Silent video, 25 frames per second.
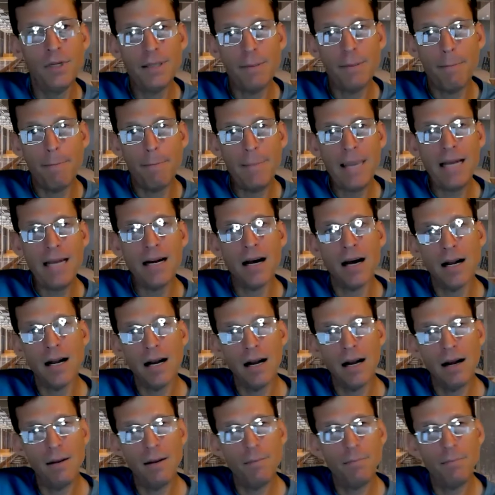Put some meat
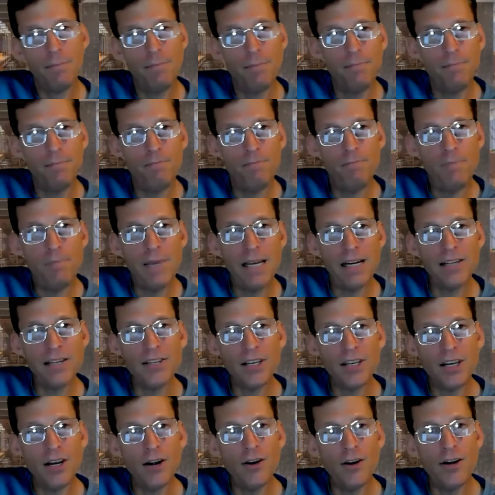on it. Get a
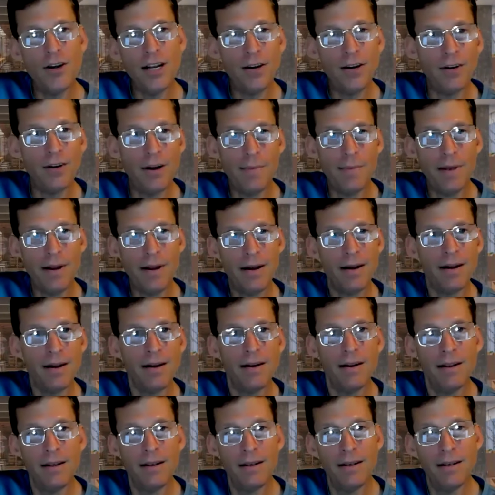security agreement.
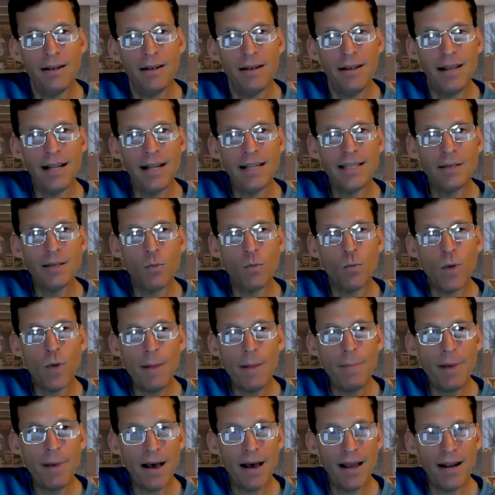Get some
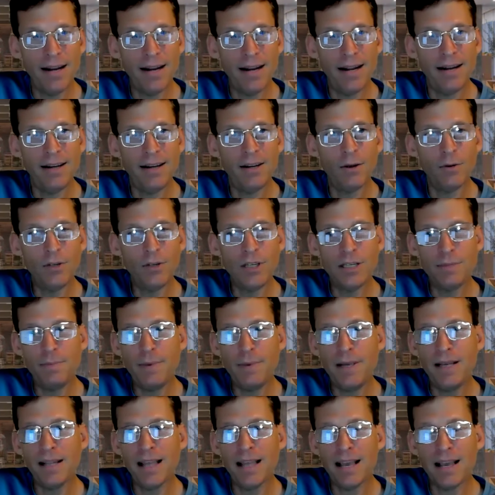weight behind it. Don't
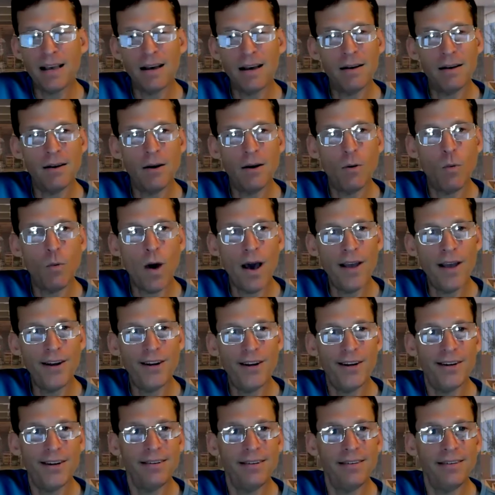just be like a, a
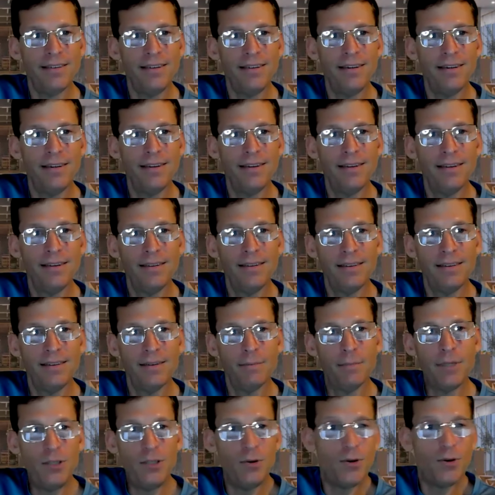whiner.
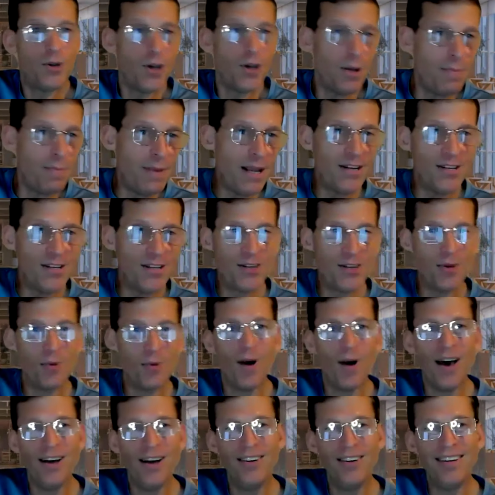But you could be just a
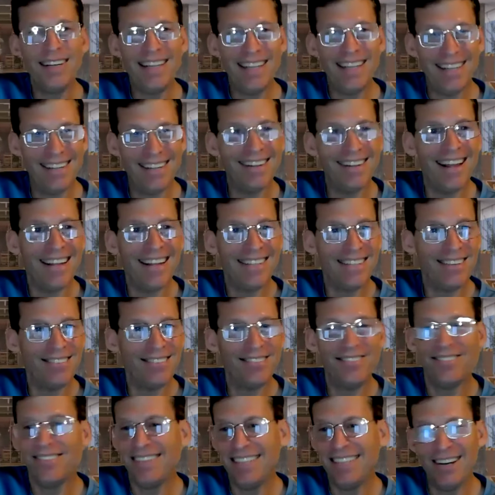whiner and get lots
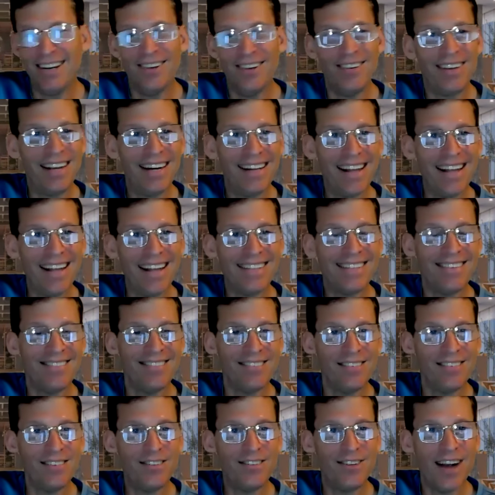of, you know, get lots
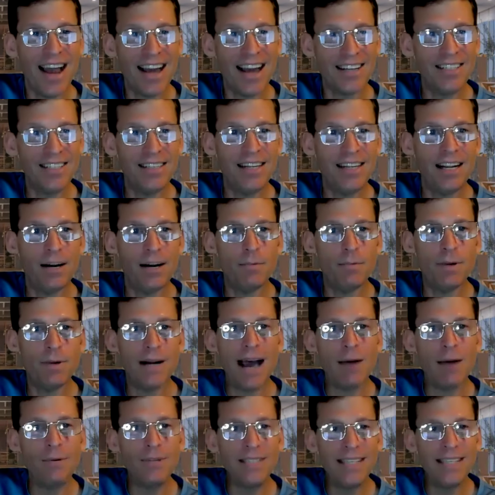of traction there.
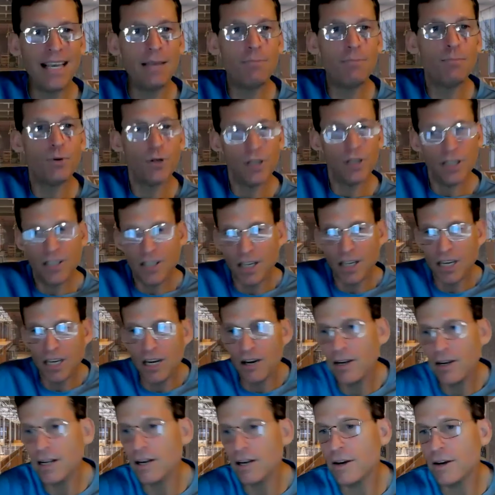But I would say put a
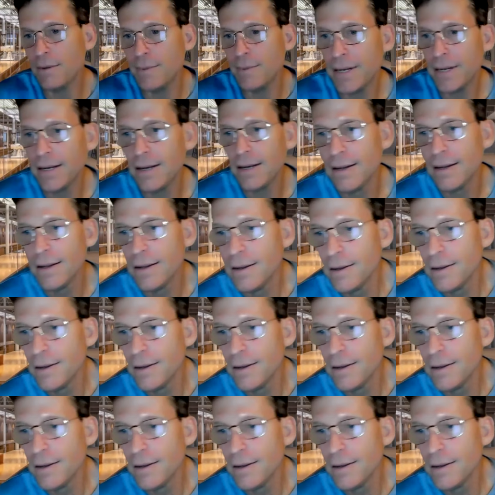security agreement.